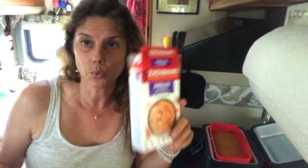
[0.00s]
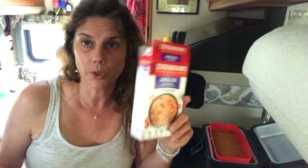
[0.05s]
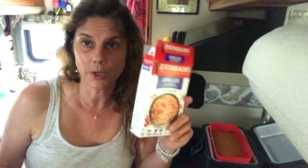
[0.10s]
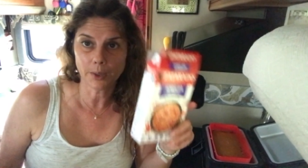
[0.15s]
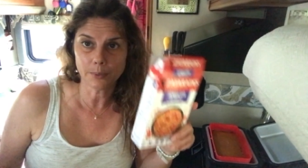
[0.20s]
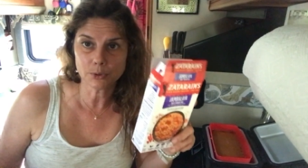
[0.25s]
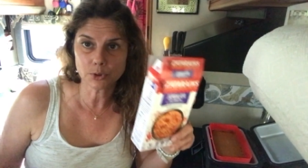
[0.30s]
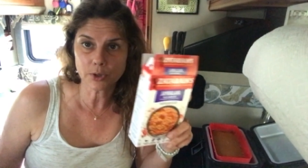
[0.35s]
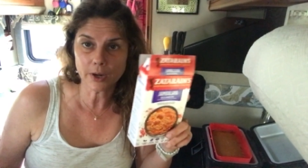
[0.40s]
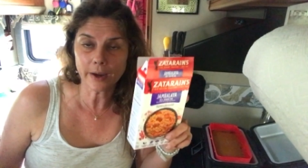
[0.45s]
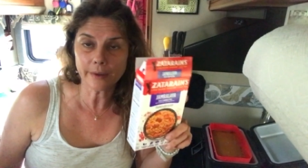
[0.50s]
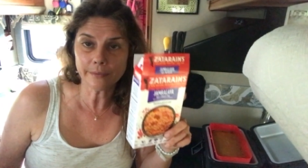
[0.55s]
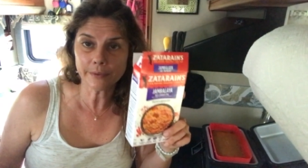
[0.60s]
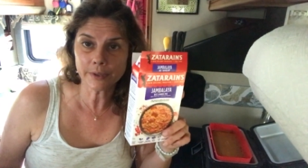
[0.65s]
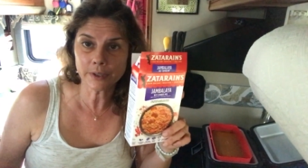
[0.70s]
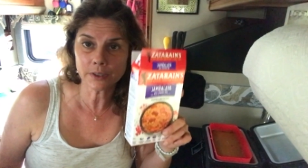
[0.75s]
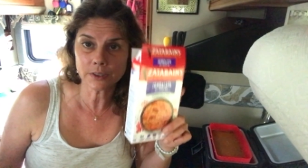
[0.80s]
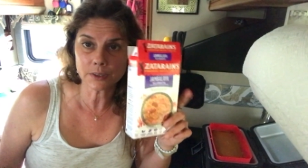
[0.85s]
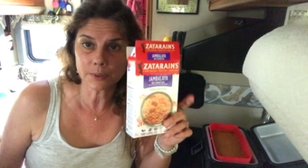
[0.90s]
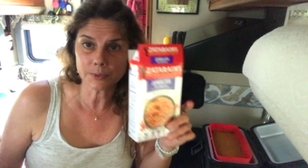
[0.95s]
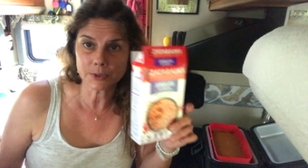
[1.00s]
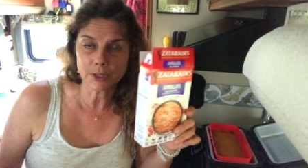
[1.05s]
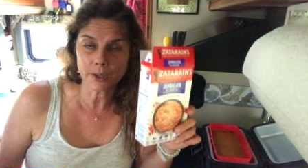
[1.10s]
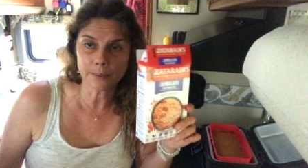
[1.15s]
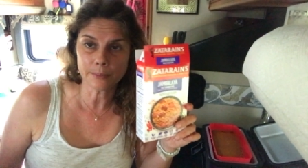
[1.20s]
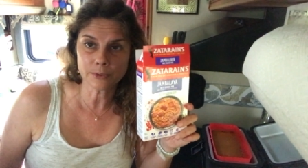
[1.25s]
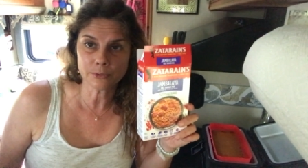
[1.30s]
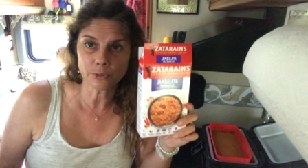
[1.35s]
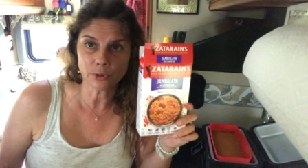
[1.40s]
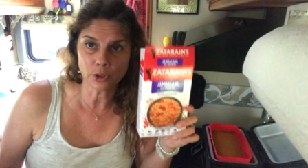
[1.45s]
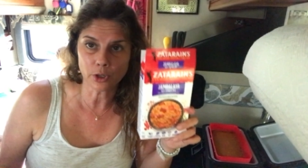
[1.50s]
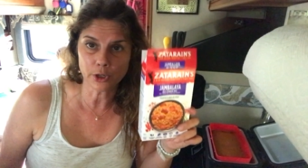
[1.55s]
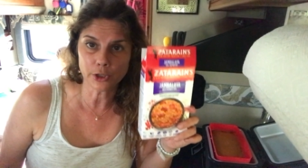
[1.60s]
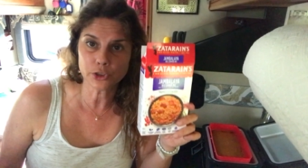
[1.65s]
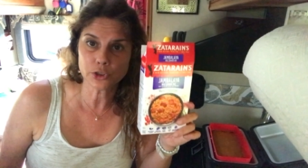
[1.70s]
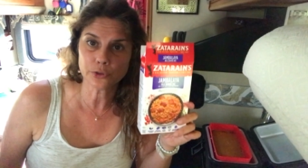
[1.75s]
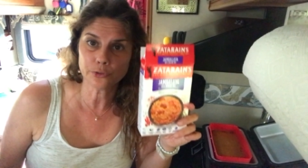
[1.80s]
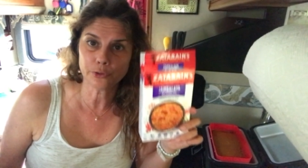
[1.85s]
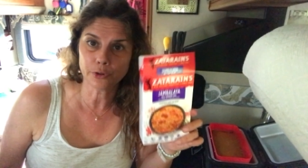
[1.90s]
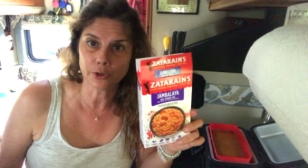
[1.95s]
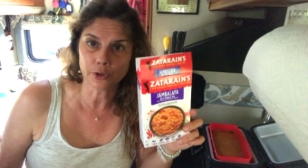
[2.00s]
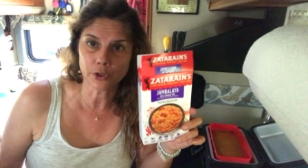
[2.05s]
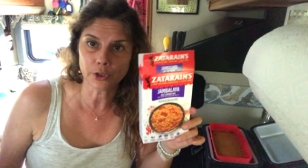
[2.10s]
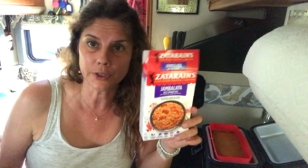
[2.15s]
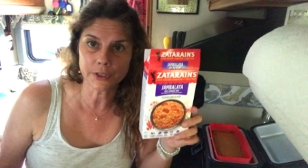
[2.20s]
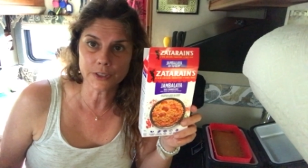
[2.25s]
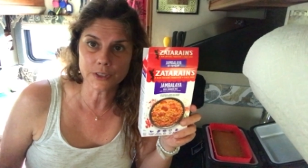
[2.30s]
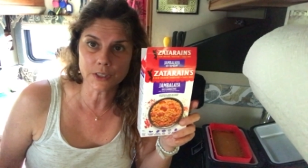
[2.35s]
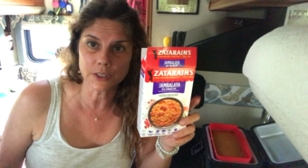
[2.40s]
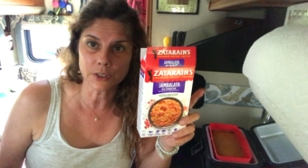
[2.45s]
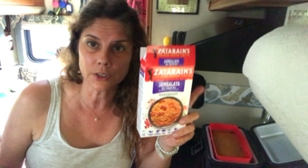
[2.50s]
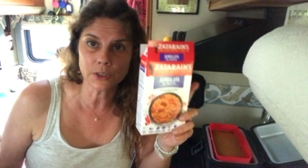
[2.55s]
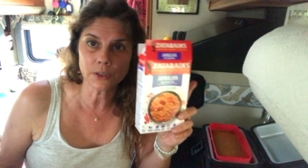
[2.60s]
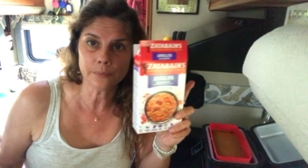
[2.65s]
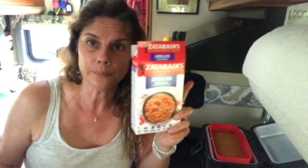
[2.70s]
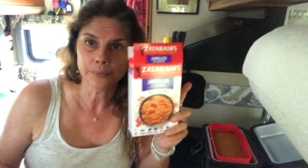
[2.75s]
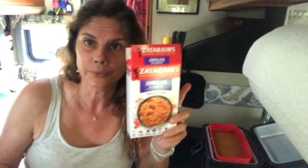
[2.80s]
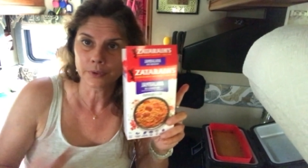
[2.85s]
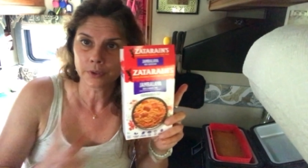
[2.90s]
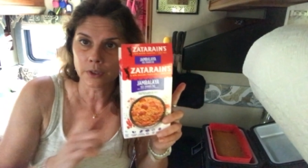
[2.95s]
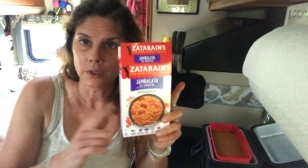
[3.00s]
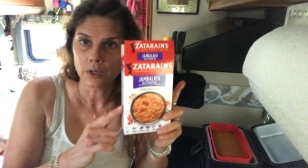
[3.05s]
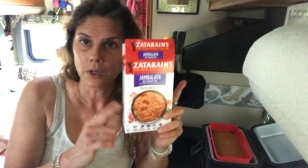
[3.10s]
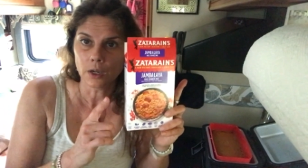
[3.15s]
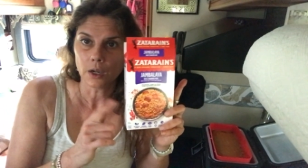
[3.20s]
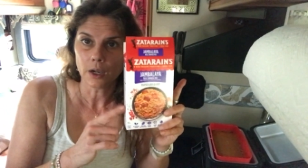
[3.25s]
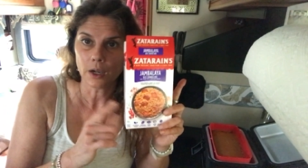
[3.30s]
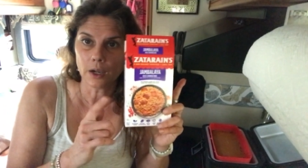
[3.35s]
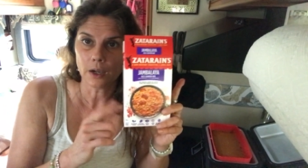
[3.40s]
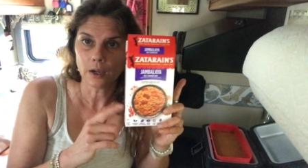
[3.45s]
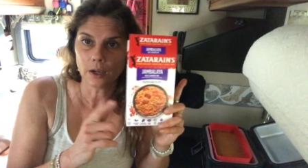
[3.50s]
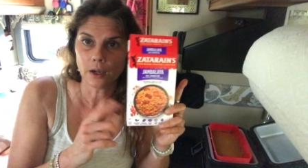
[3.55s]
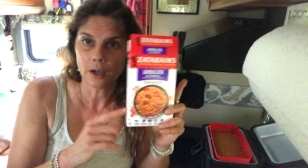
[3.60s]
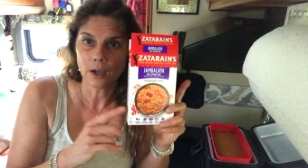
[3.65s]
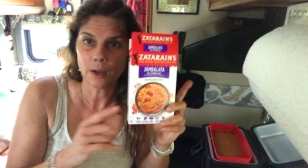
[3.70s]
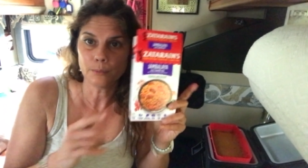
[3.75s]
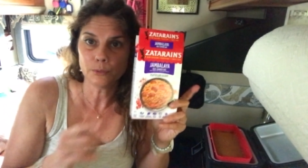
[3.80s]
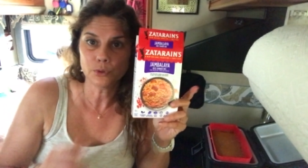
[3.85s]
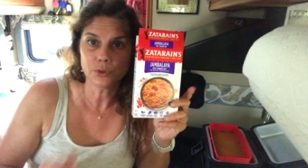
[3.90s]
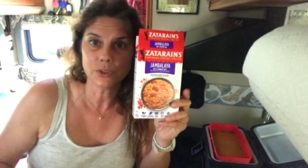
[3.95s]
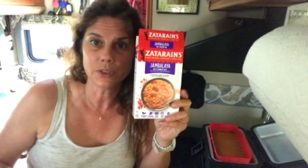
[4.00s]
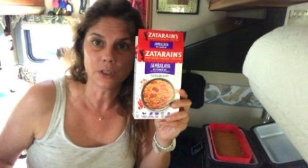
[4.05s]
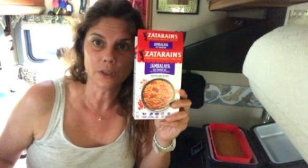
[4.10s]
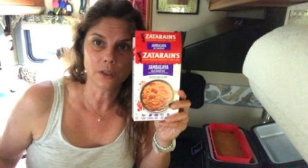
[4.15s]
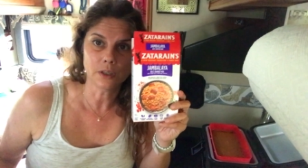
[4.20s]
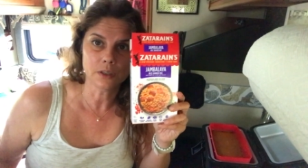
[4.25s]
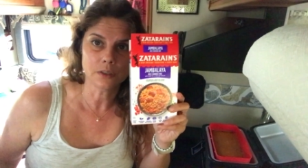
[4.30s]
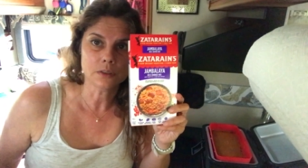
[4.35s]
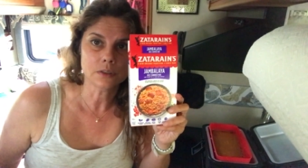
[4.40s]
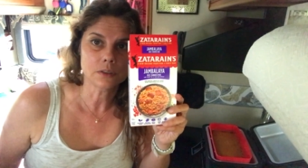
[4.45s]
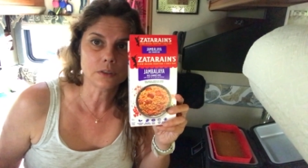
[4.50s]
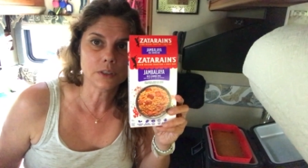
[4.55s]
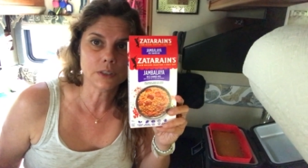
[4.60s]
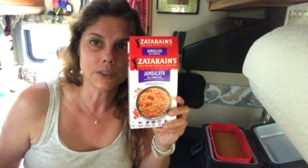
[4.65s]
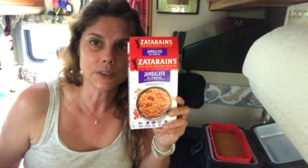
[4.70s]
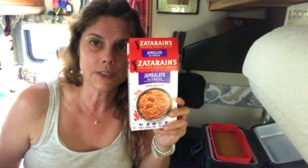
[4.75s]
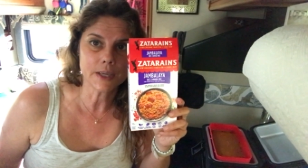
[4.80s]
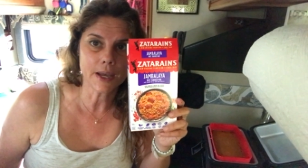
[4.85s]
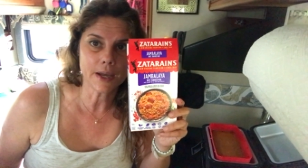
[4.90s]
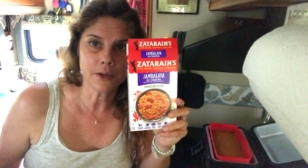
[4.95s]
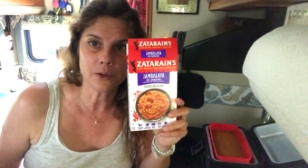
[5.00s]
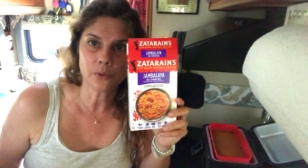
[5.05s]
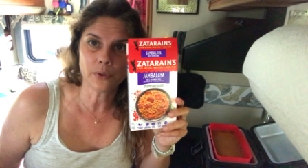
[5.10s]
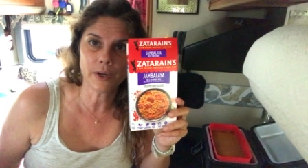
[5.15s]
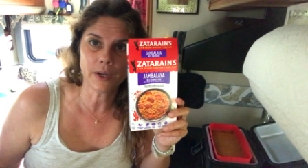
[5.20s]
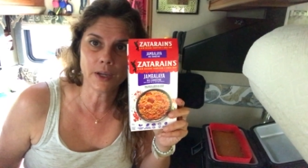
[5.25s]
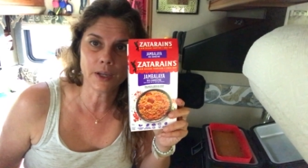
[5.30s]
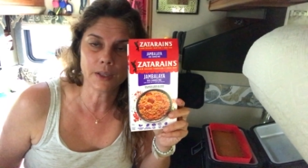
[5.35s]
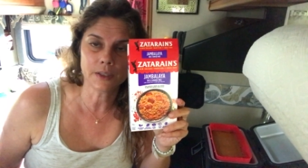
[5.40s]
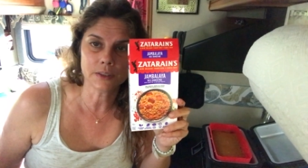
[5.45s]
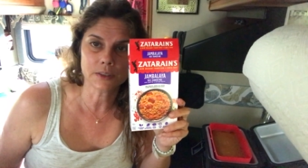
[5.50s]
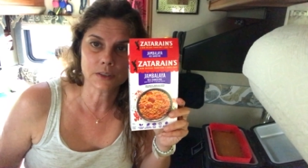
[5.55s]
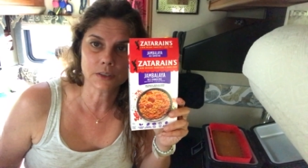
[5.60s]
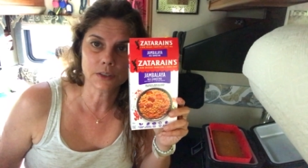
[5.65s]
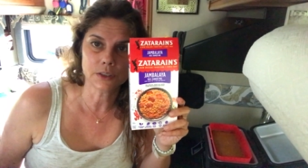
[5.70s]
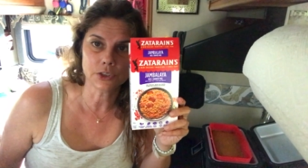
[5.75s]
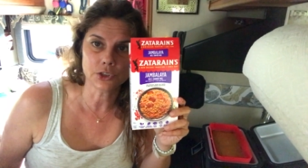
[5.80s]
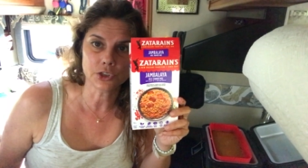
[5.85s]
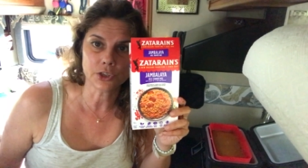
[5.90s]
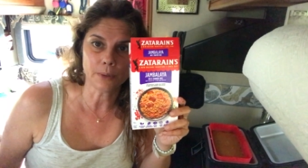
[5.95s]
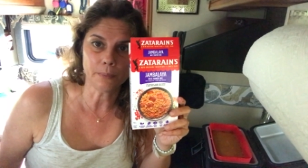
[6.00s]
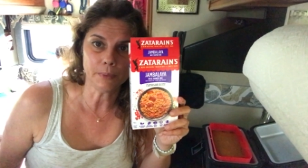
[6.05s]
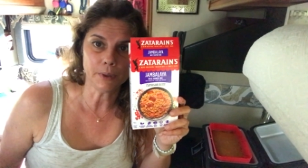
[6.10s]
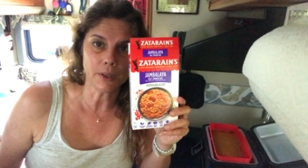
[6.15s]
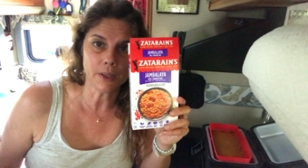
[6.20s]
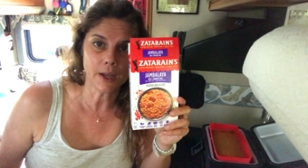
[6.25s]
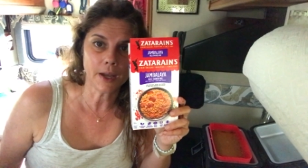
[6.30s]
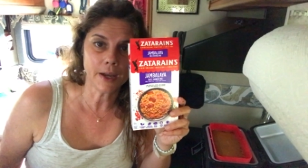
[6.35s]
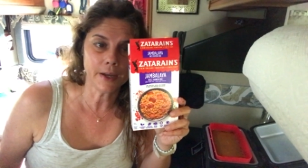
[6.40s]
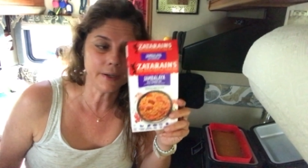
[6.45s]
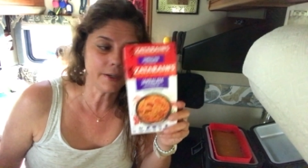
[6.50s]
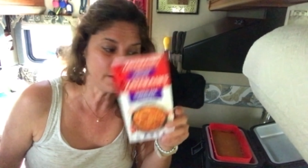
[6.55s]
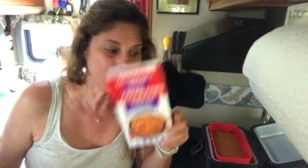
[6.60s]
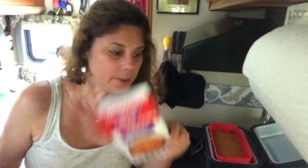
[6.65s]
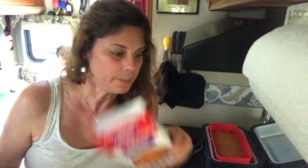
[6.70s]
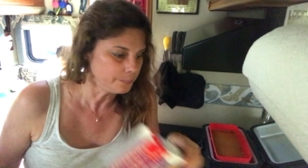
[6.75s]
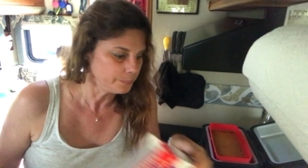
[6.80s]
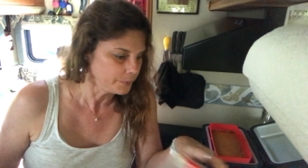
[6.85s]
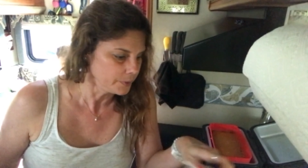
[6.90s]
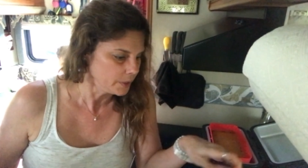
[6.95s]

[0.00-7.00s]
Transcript: When I'm traveling, sometimes for lunch or for an early dinner, I'm using this, the Saturans, the jambalaya.